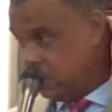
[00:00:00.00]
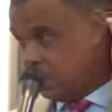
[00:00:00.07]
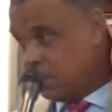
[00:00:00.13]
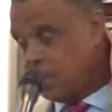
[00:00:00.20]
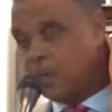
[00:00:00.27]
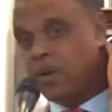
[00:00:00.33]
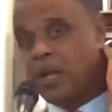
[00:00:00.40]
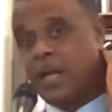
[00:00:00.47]

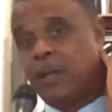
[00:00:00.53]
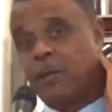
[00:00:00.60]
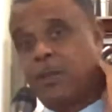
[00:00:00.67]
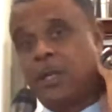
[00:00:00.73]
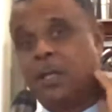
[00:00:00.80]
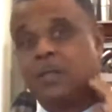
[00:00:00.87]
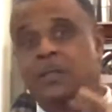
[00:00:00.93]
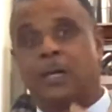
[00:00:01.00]
There's a whole lot
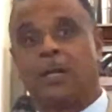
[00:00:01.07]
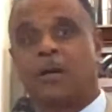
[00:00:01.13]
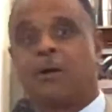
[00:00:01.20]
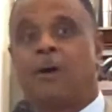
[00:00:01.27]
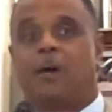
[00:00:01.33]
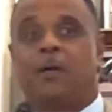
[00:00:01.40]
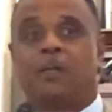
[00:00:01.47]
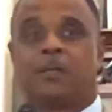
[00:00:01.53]
of things that are
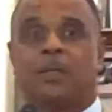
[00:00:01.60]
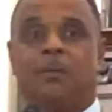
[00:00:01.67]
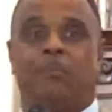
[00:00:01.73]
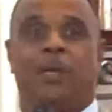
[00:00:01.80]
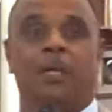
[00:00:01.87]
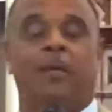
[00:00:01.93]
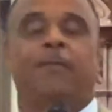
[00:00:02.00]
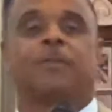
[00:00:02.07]
causing
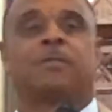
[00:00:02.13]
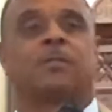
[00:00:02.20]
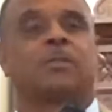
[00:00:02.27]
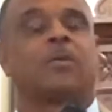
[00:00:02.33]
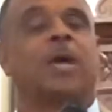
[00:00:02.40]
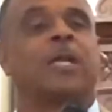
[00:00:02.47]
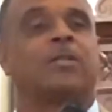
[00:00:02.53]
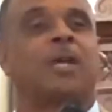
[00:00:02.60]
many of us to
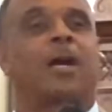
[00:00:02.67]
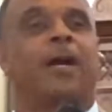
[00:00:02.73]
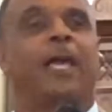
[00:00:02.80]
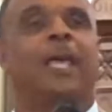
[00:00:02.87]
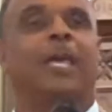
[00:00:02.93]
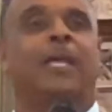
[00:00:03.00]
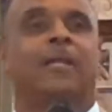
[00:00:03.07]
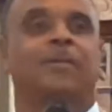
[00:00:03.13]
scratch our
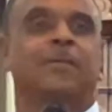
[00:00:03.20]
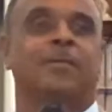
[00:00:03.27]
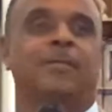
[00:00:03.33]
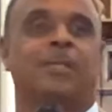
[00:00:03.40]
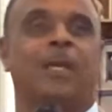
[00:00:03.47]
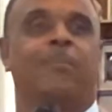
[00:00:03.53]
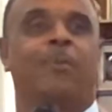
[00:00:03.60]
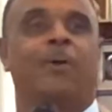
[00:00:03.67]
heads and
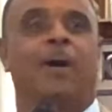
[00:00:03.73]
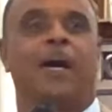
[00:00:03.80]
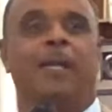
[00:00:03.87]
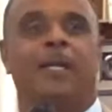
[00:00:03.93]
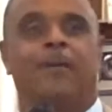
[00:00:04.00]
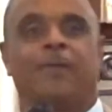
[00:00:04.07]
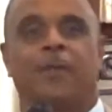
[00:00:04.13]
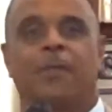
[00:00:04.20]
say, Boy,
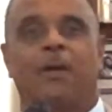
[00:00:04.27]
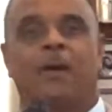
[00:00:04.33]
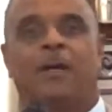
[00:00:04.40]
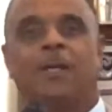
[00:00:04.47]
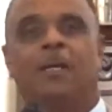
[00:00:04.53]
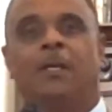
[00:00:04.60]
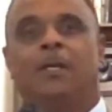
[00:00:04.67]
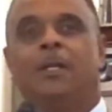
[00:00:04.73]
I never
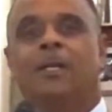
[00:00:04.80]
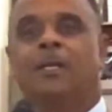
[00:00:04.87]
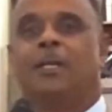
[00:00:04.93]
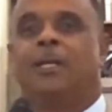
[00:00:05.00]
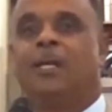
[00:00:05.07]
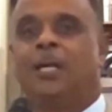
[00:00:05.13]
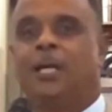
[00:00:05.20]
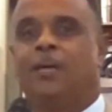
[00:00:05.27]
thought
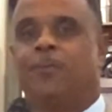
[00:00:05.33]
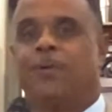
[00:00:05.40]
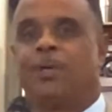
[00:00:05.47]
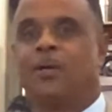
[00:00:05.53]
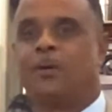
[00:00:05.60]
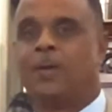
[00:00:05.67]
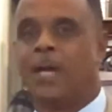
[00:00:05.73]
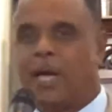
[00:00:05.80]
it would
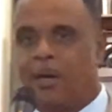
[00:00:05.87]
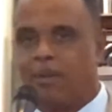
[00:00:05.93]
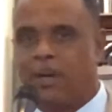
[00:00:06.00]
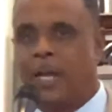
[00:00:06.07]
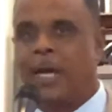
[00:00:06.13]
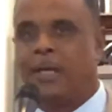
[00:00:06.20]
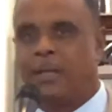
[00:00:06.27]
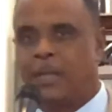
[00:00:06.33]
go
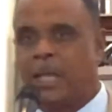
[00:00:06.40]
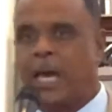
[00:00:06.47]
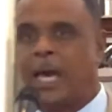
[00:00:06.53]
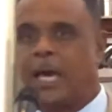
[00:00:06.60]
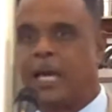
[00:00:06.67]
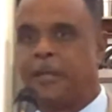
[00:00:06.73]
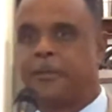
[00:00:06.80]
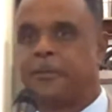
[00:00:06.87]
down like
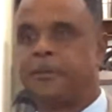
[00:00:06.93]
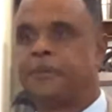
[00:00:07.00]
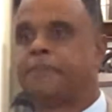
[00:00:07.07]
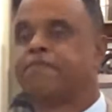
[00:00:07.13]
that.